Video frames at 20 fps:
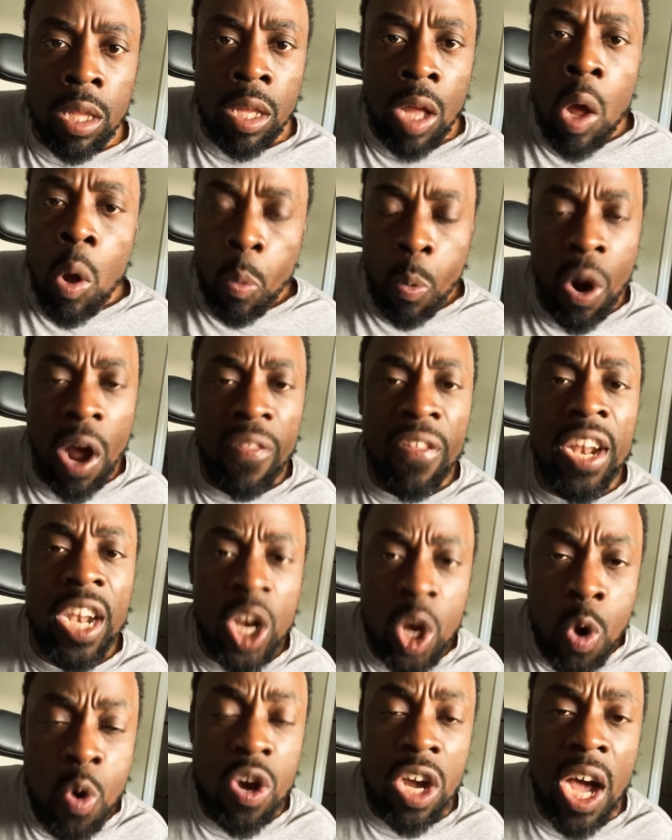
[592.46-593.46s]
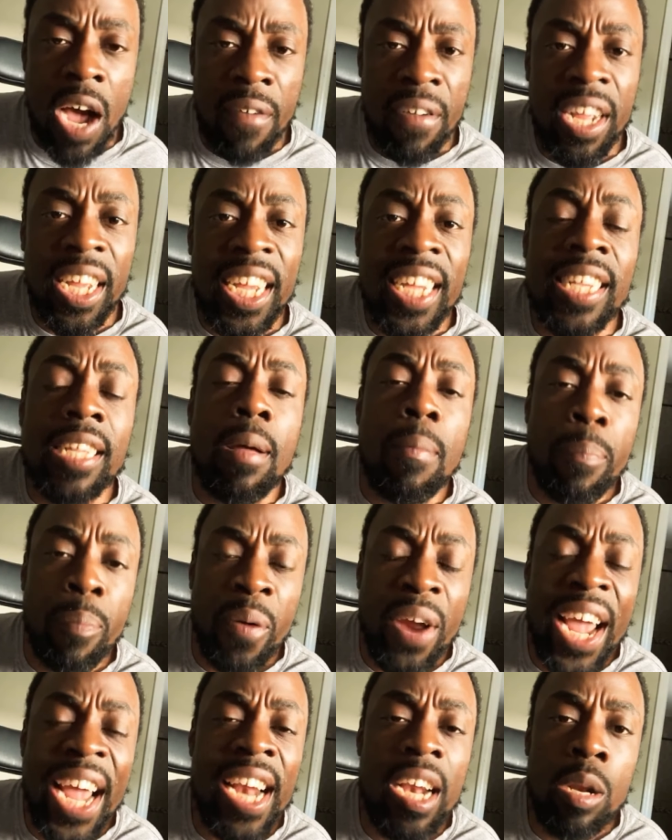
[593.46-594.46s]
Well, the new covenant is a
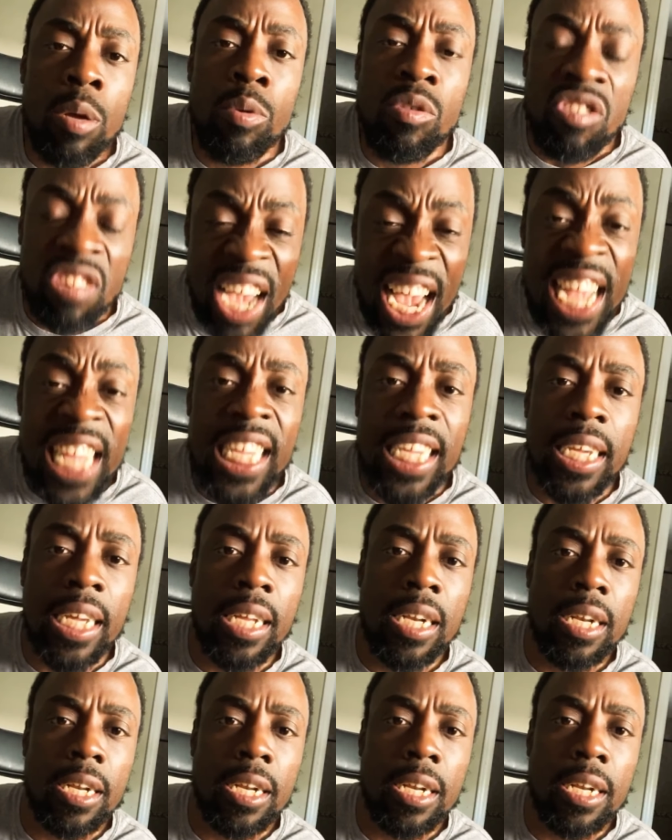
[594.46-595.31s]
brand new teaching.